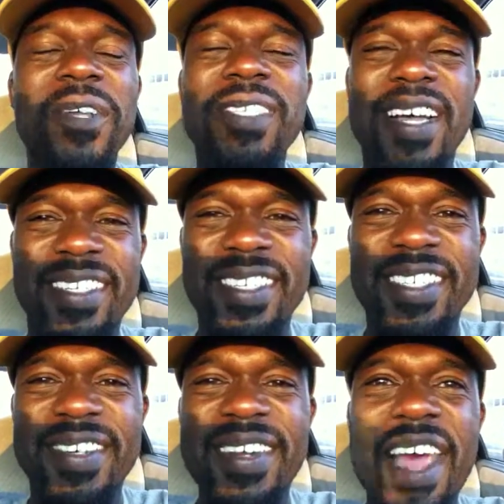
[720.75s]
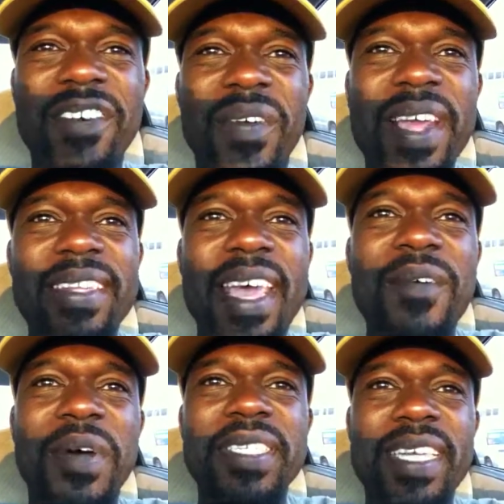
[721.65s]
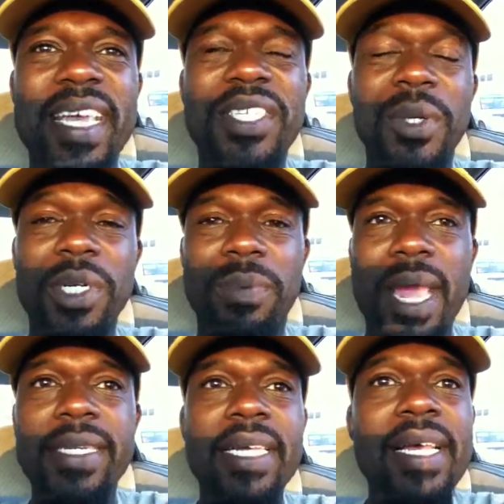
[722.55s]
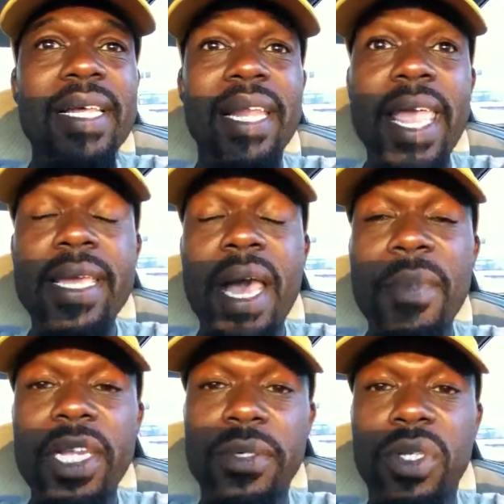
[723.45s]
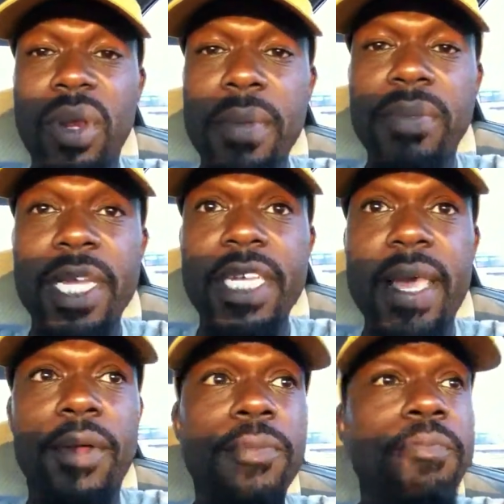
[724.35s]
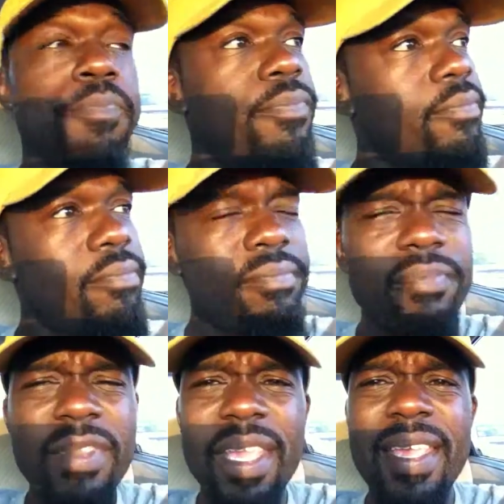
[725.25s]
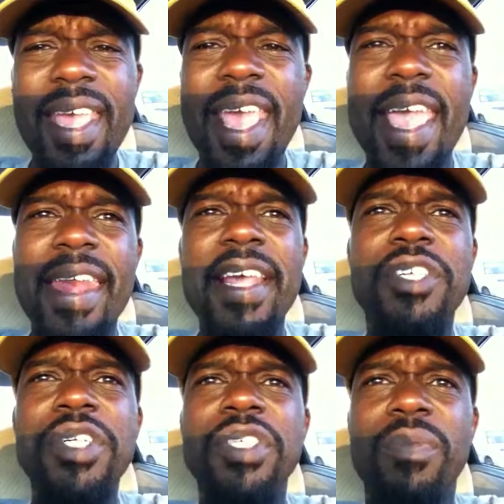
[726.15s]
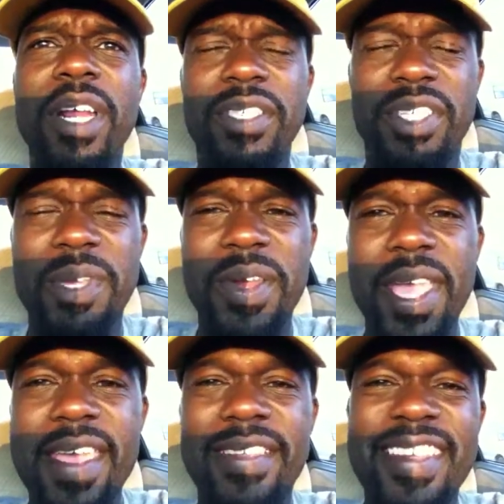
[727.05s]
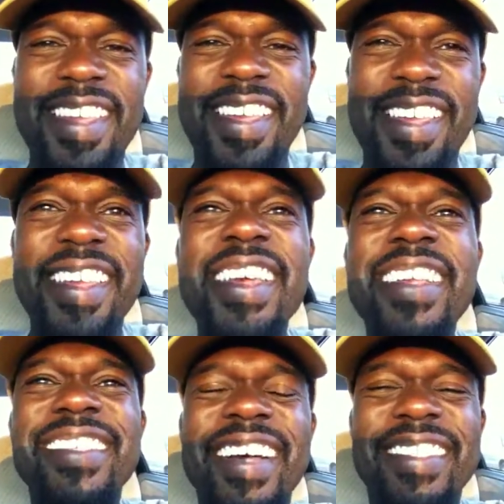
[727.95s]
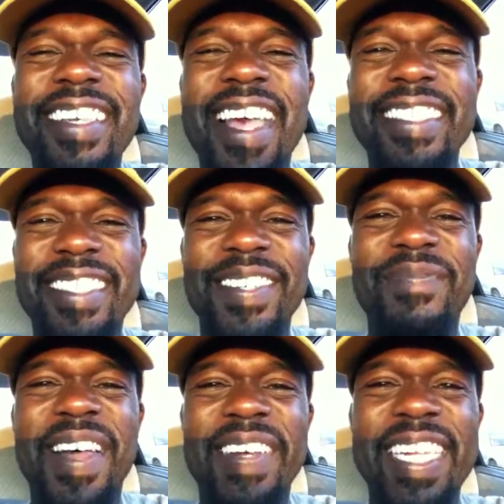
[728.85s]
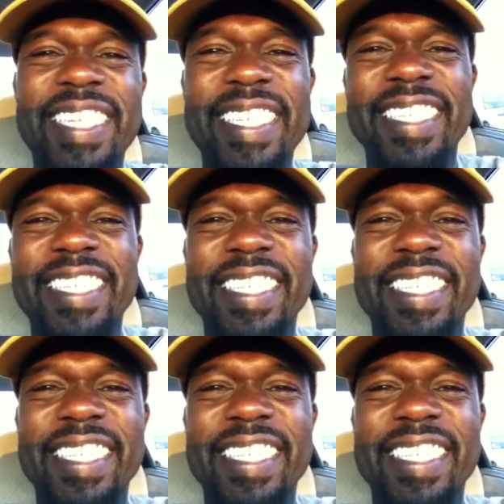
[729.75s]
will talk to you soon. Have a great day. Once again, George Price. Like, comment, and subscribe to my channel. And introduce someone else to me, okay? Talk to you guys soon. Bye-bye.